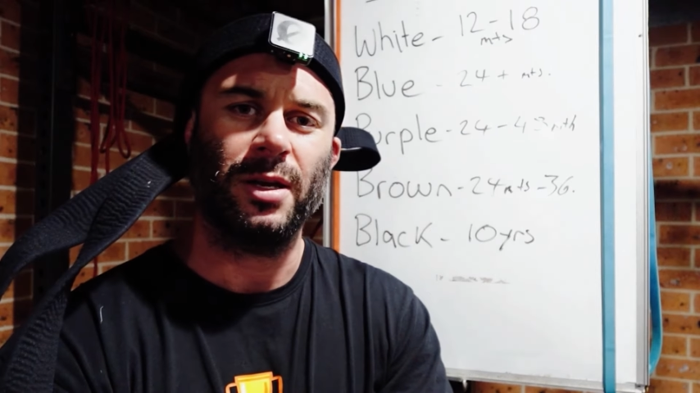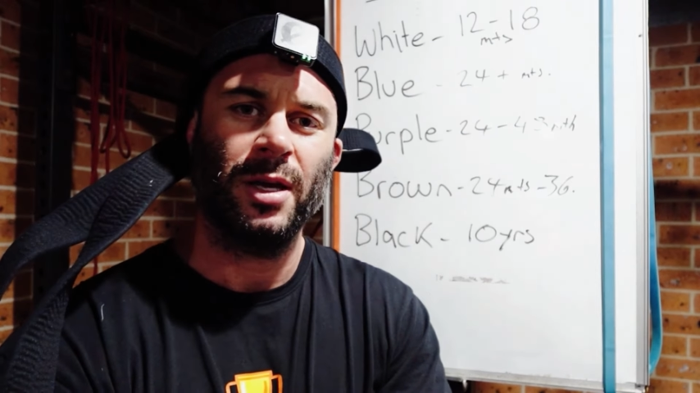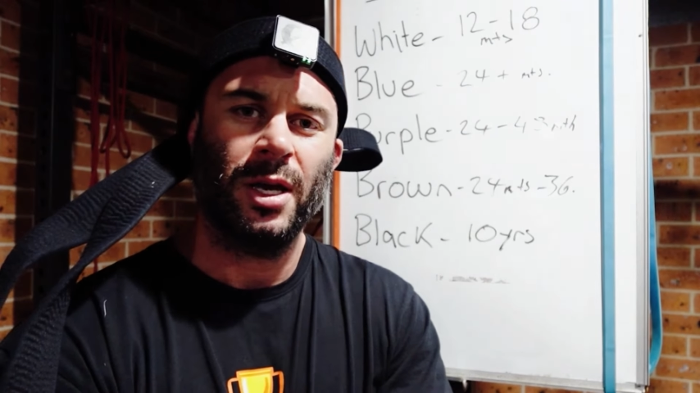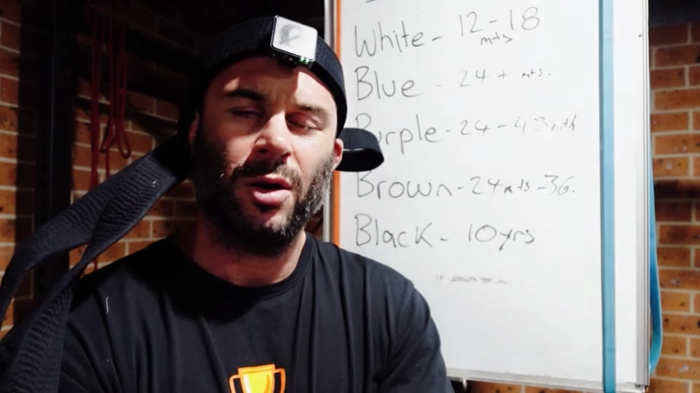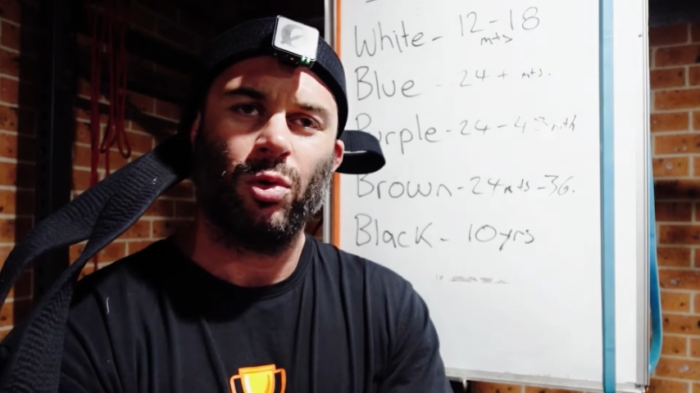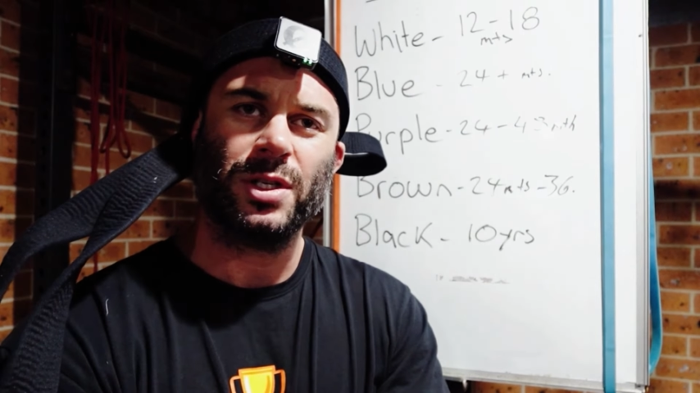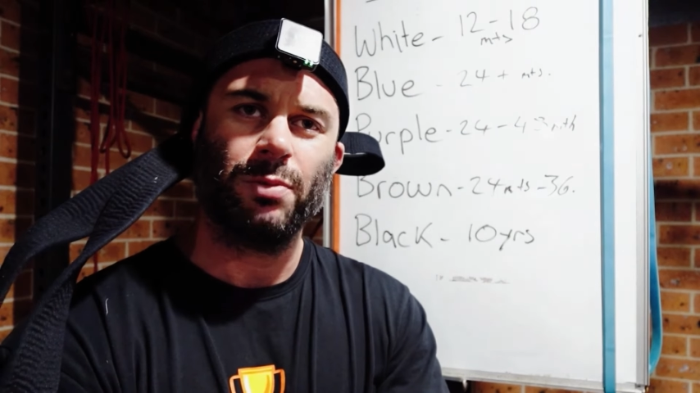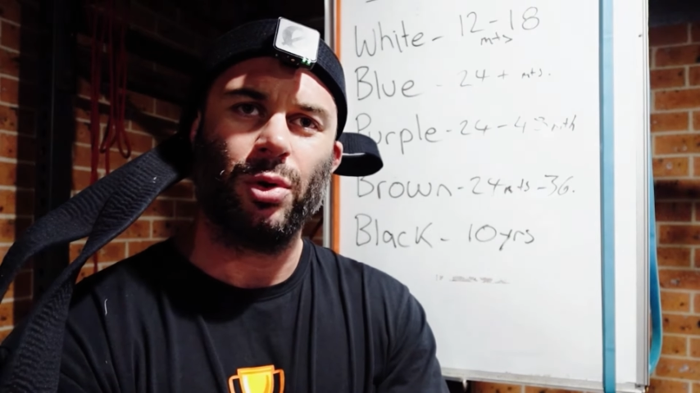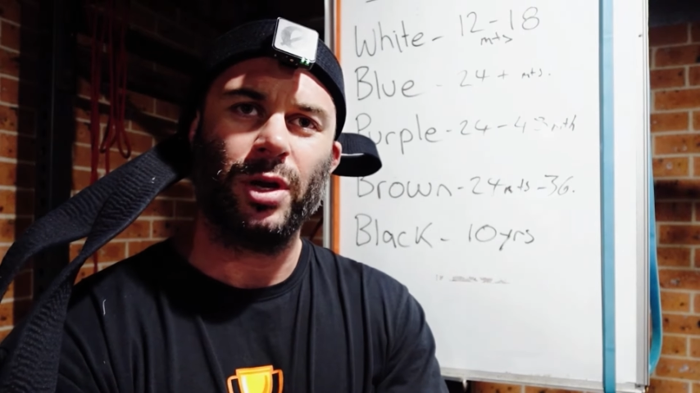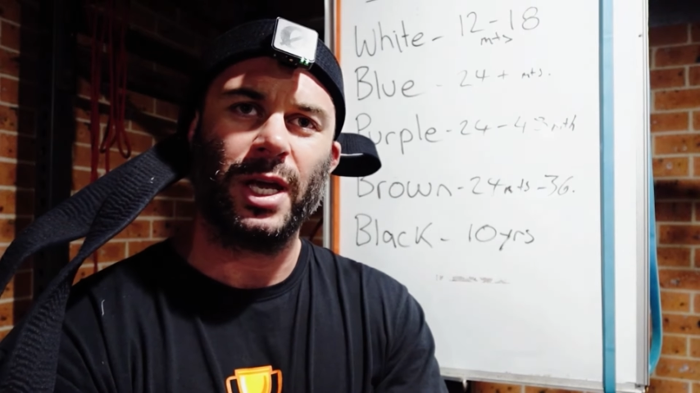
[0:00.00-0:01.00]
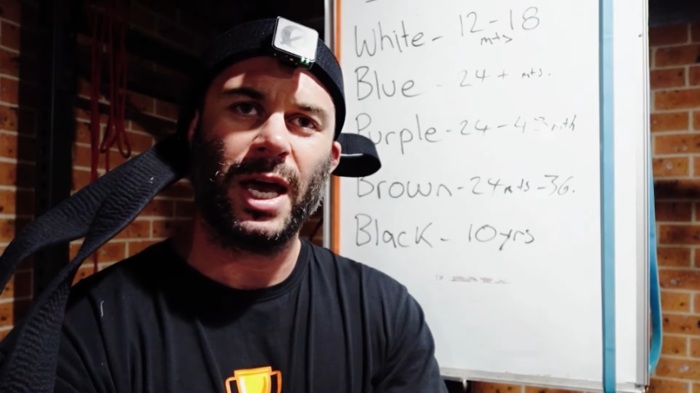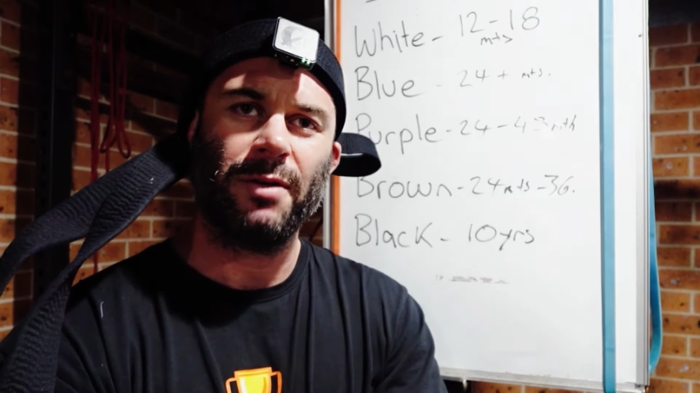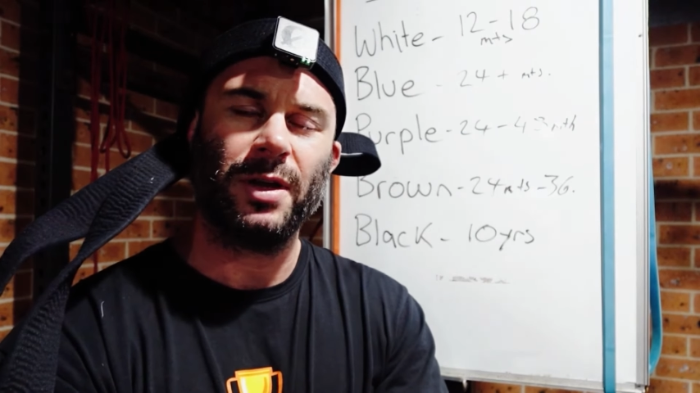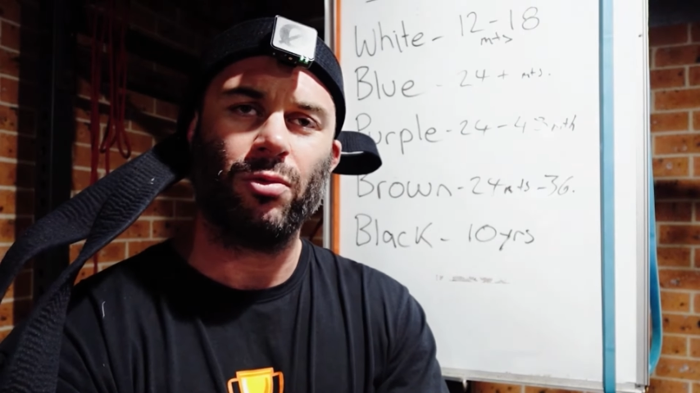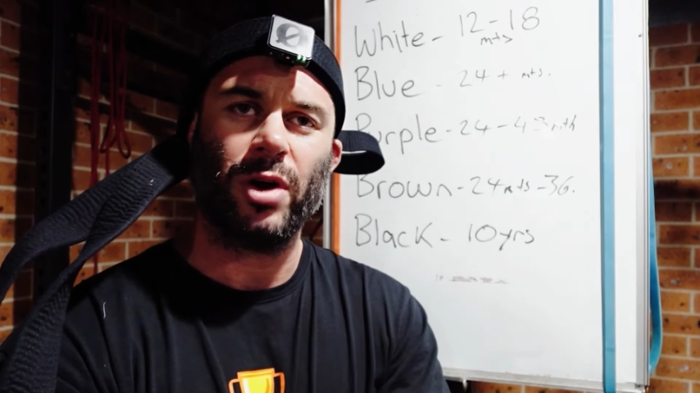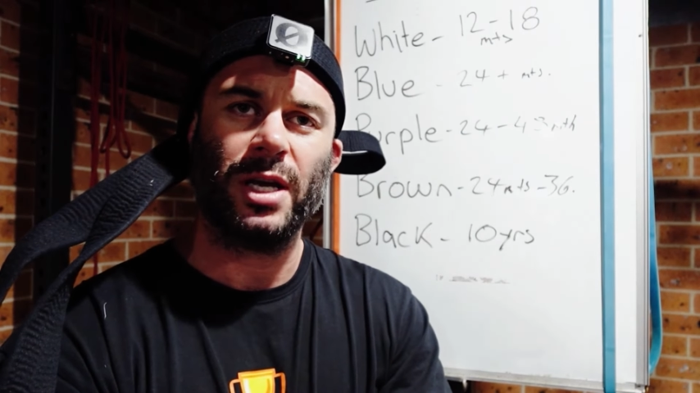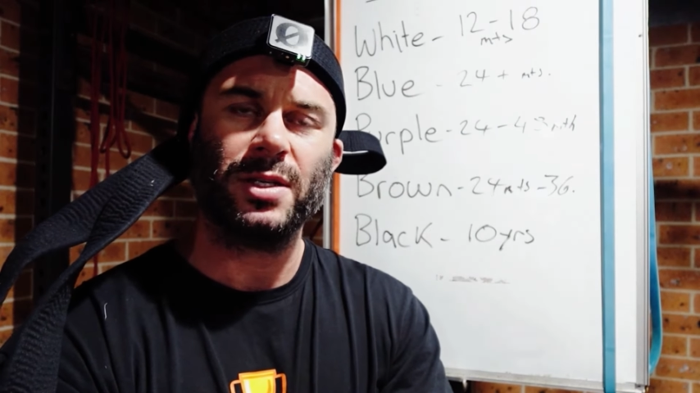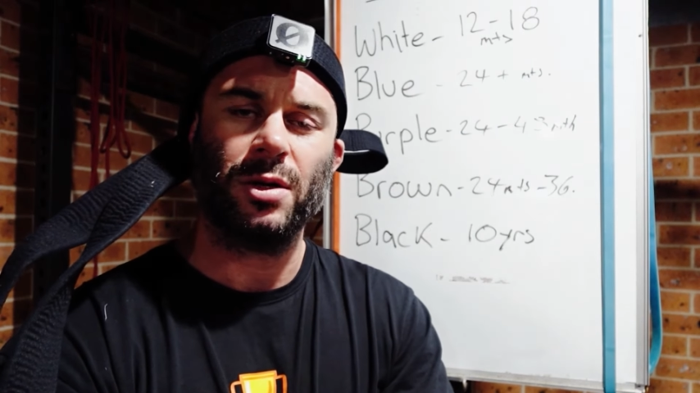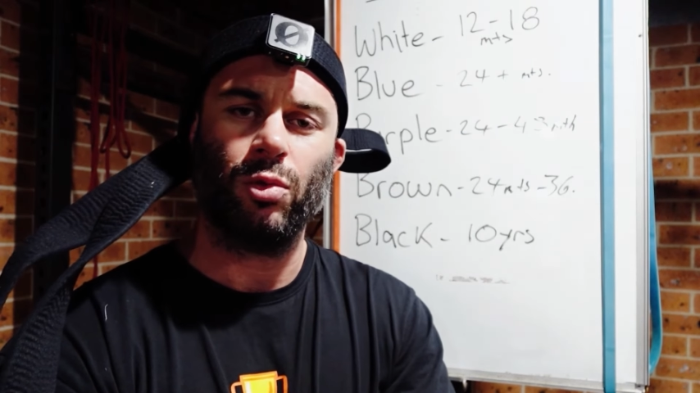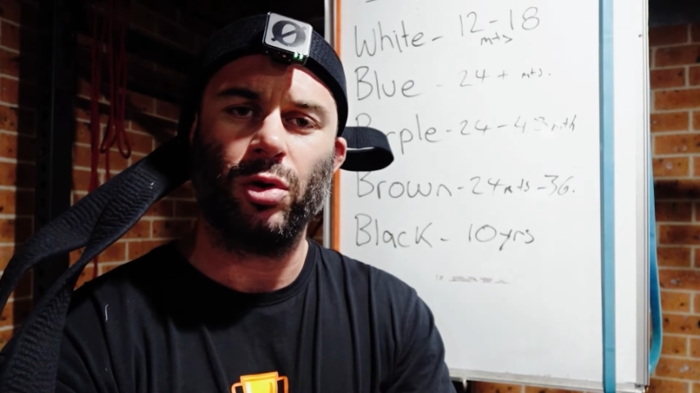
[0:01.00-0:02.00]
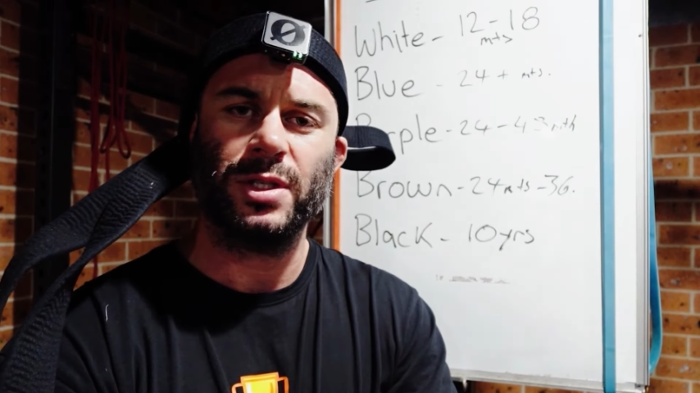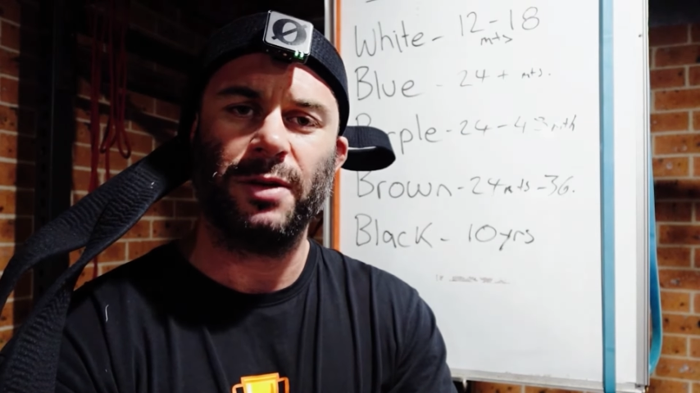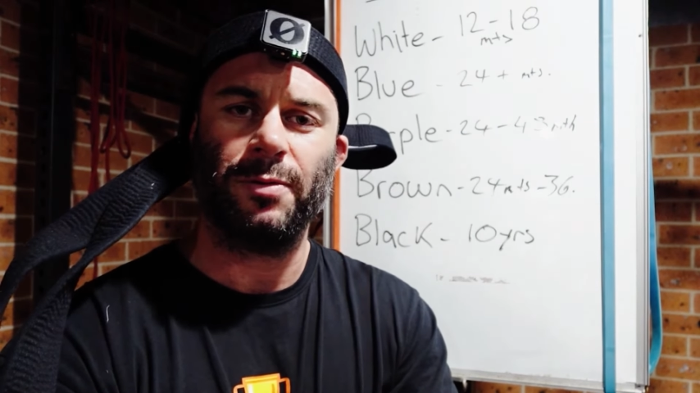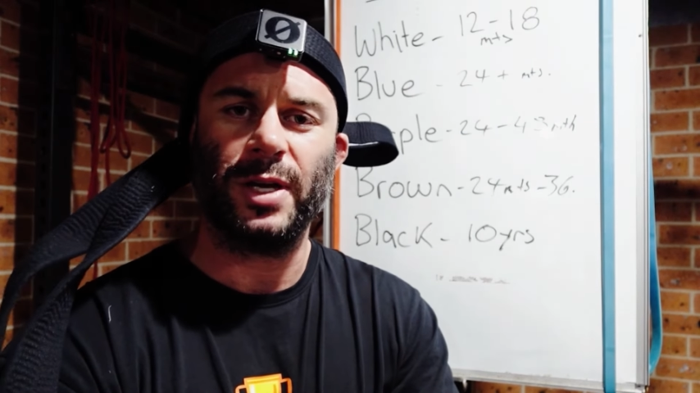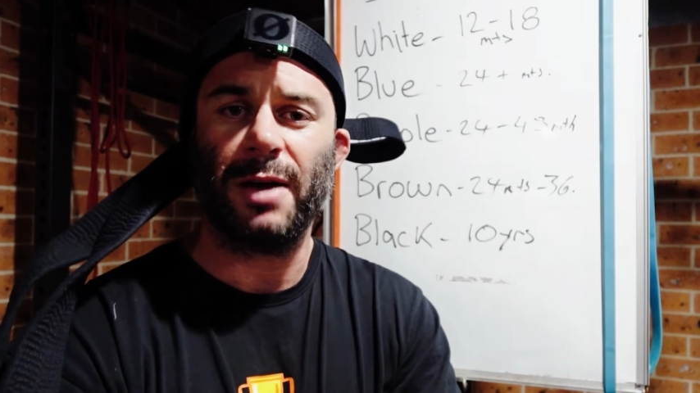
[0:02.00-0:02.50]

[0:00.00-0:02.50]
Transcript: And what's the point in having ranks and awards if